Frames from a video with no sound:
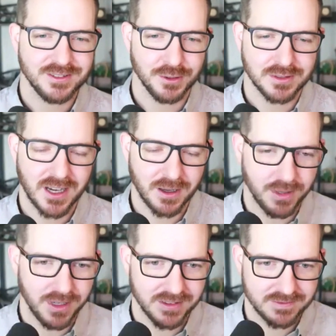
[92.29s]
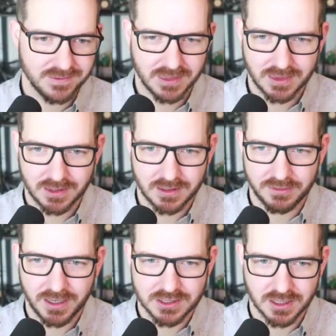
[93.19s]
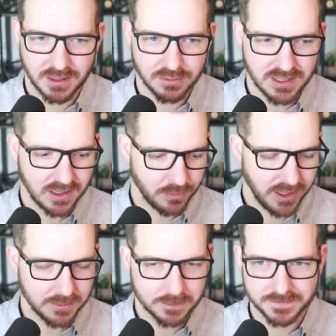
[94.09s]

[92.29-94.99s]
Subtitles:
So Tom, all right, Shelly, go take it away.